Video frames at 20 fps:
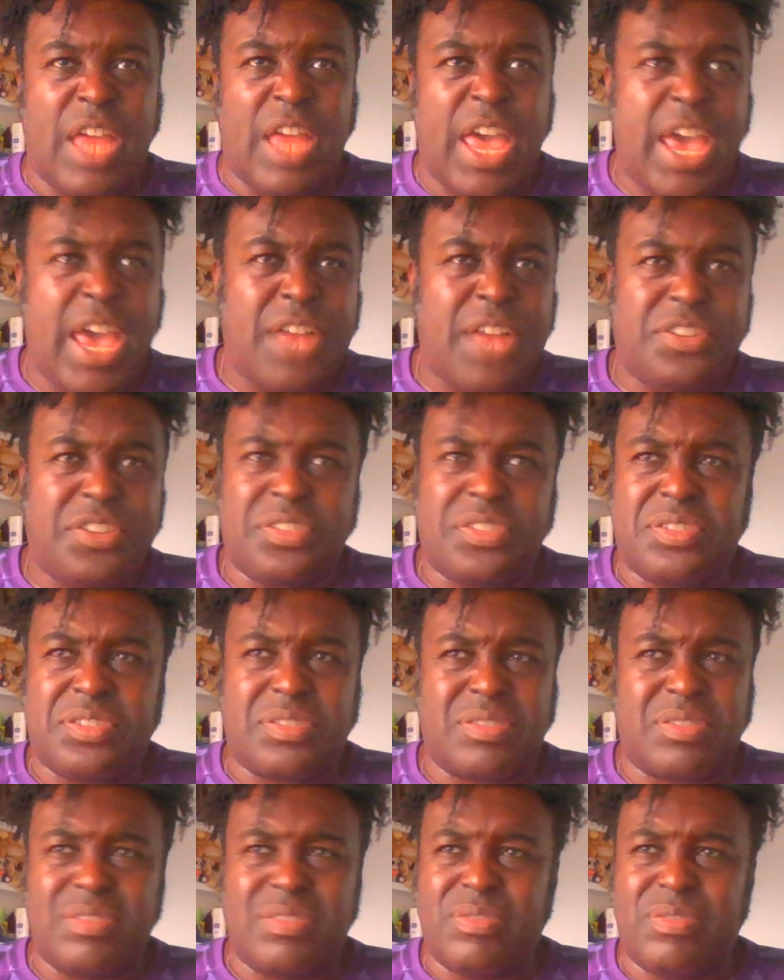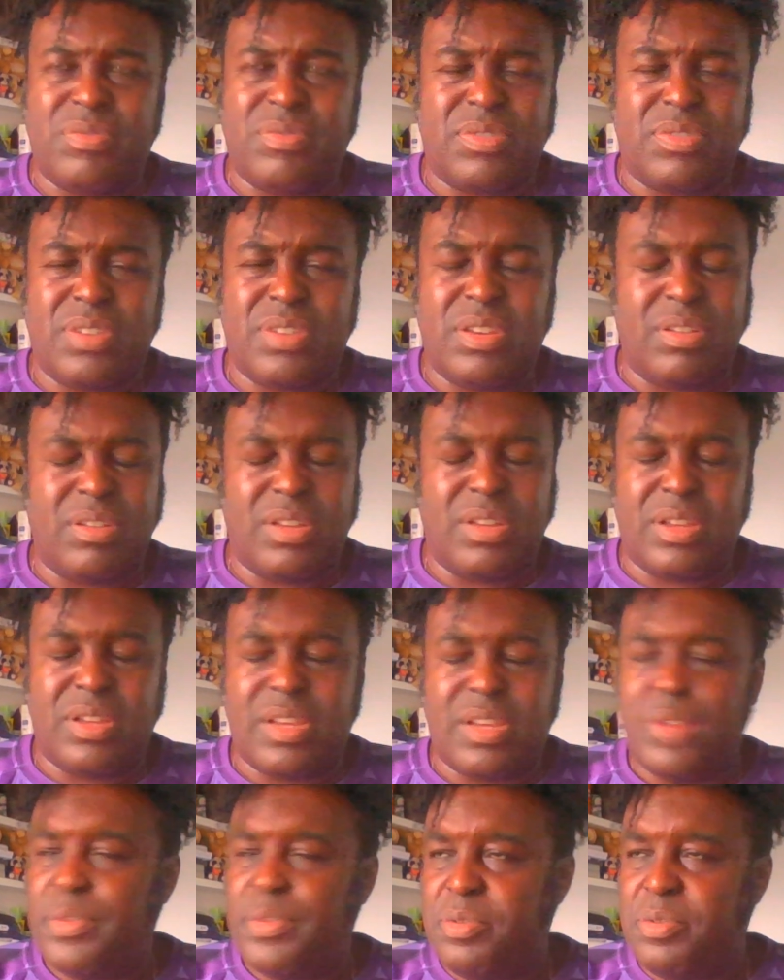head. I can't
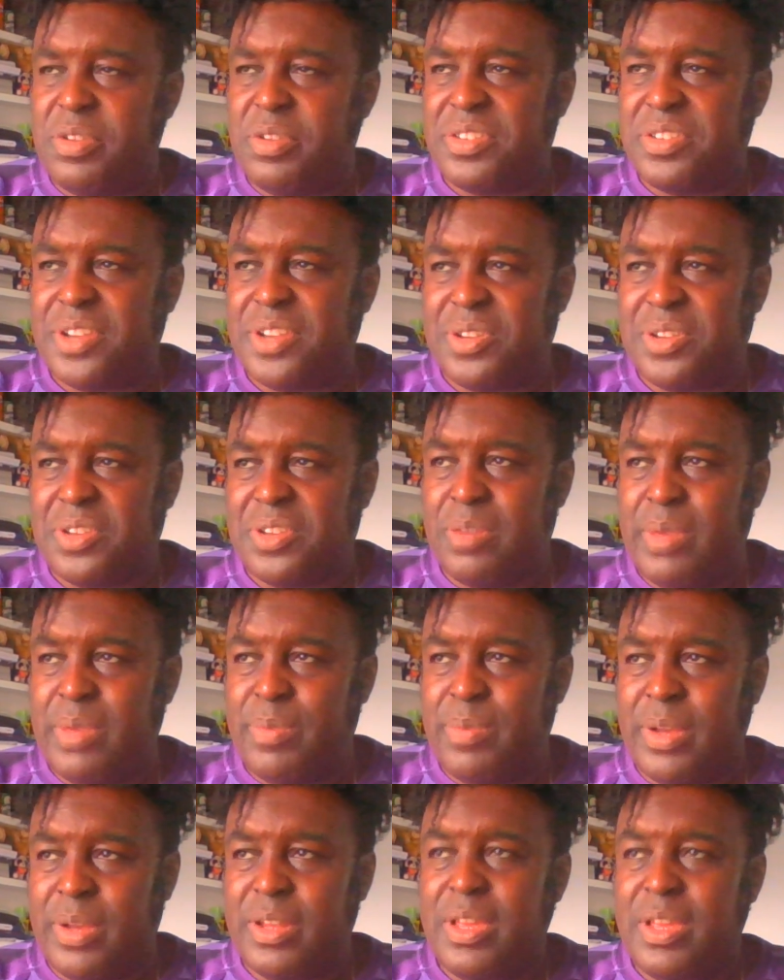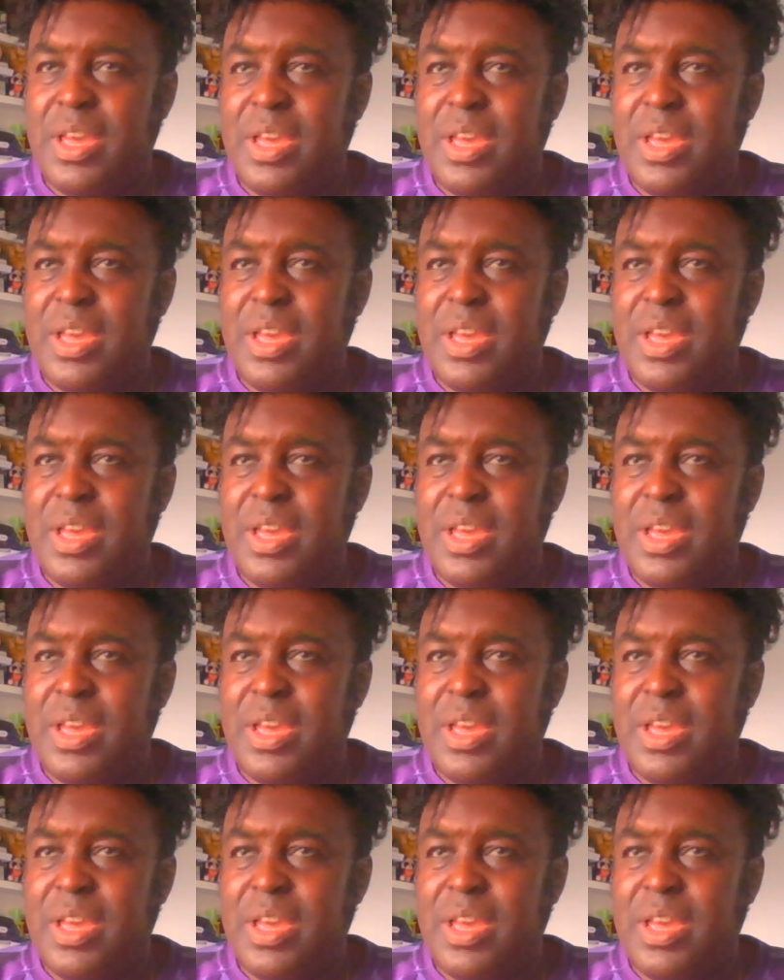remember what his title is going to be, but